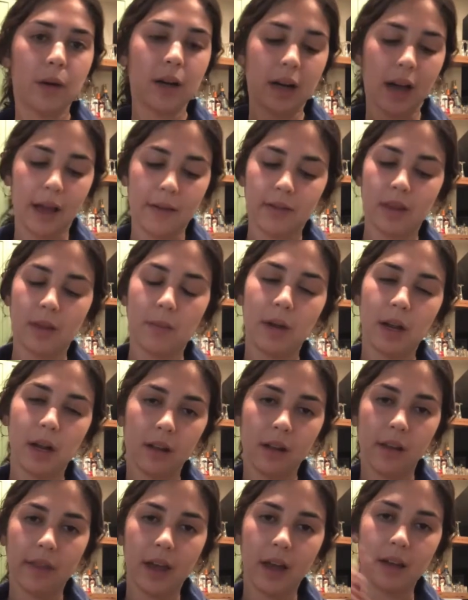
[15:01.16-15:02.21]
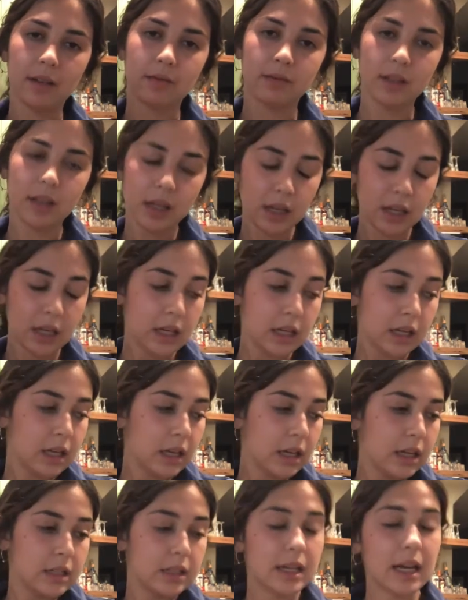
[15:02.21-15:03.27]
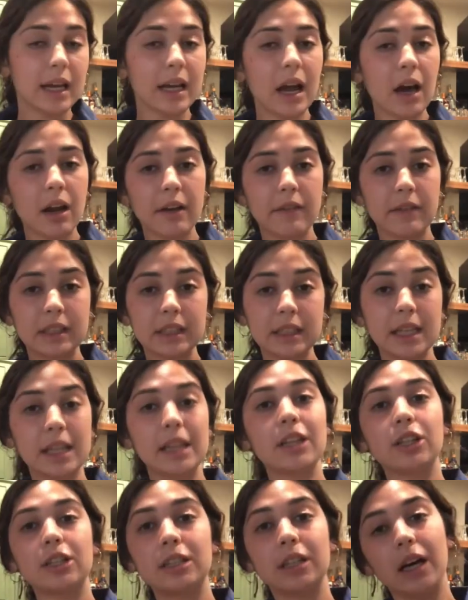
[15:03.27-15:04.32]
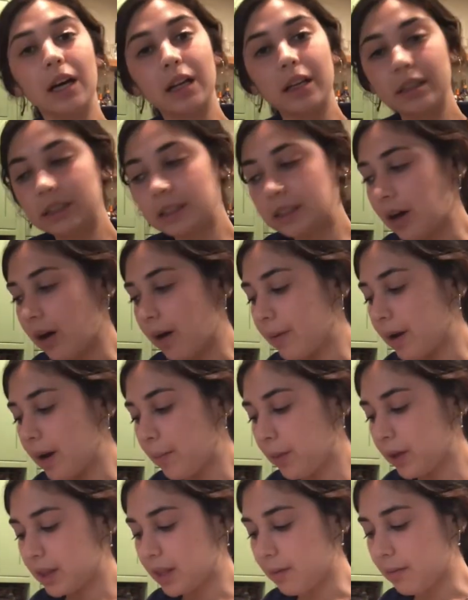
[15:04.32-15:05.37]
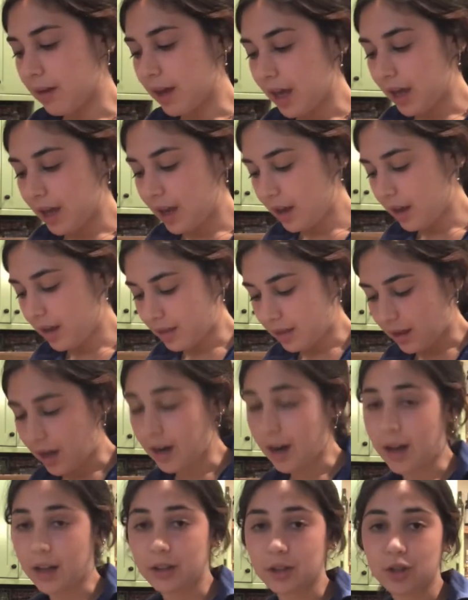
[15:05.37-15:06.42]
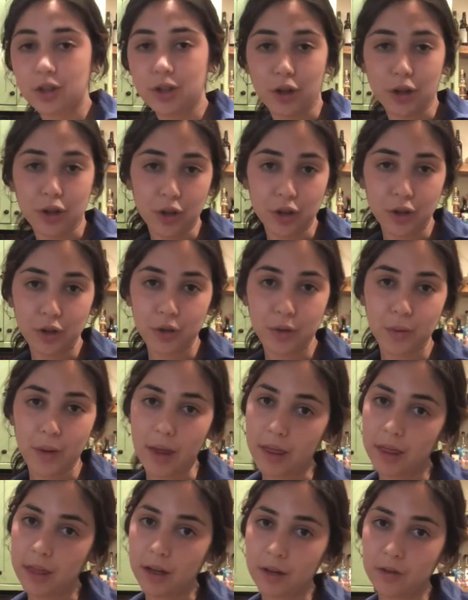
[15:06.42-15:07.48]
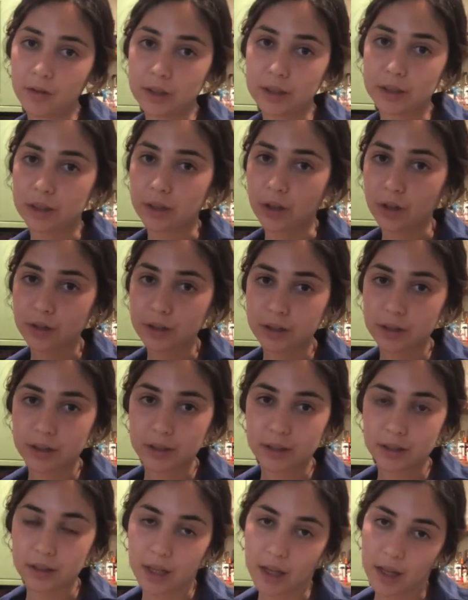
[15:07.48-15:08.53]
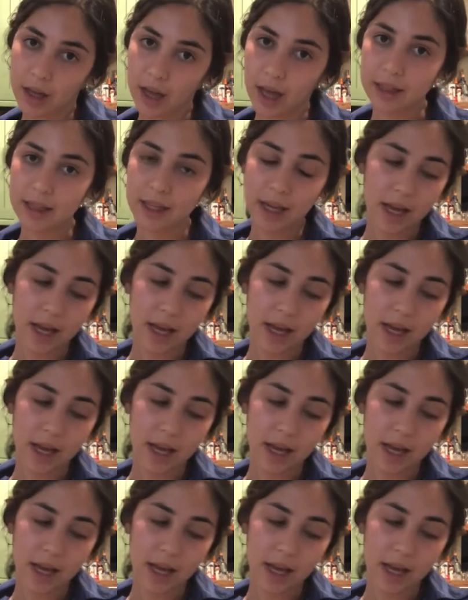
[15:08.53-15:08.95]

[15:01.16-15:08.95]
a knife in the middle and then take it out, and if it's clean, they're done. So I'm gonna put them in, and then I'll show you the results at the